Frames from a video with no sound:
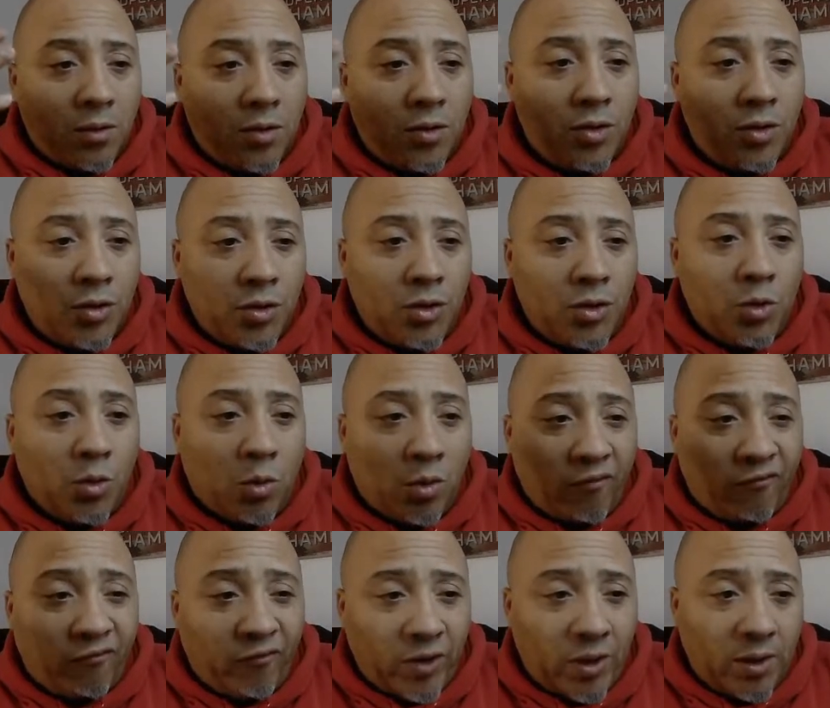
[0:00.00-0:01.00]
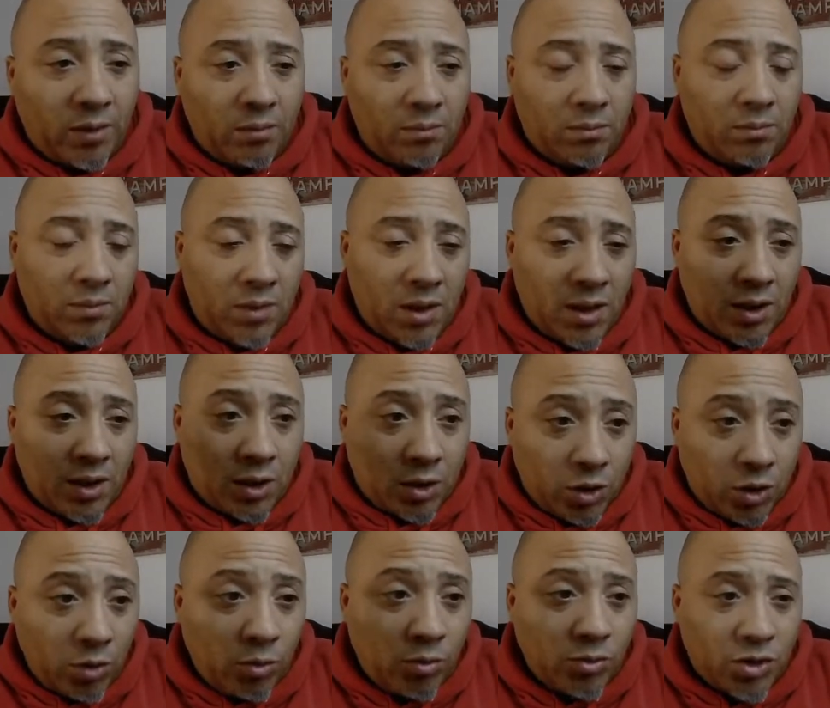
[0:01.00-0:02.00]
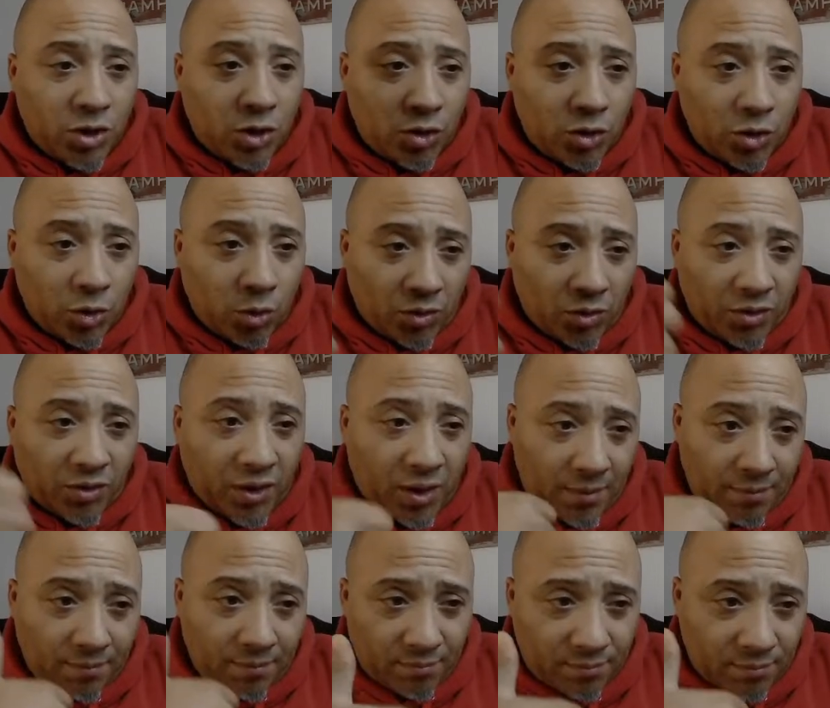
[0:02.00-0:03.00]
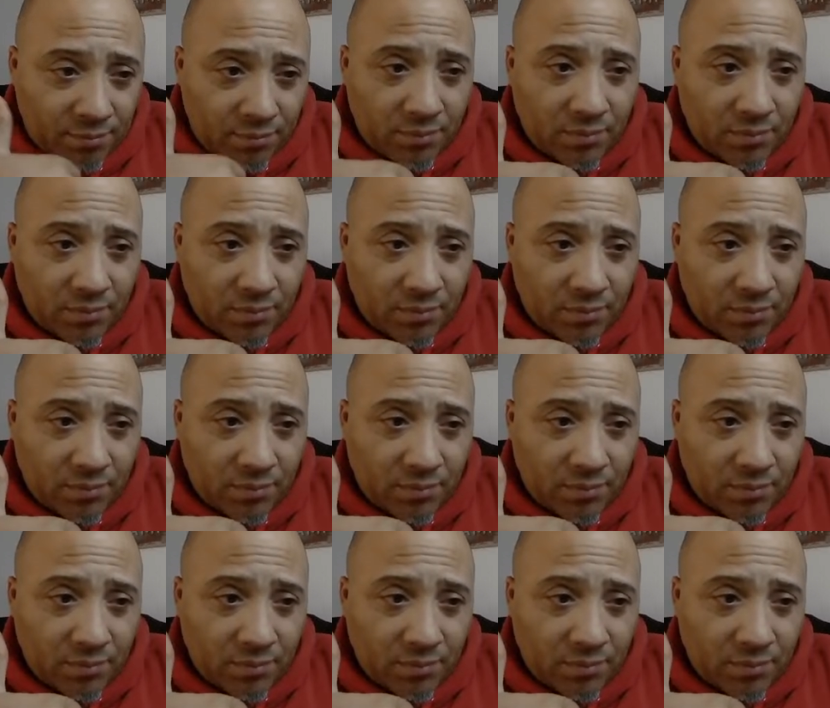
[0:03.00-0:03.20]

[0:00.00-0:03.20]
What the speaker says: your fit includes your thumb,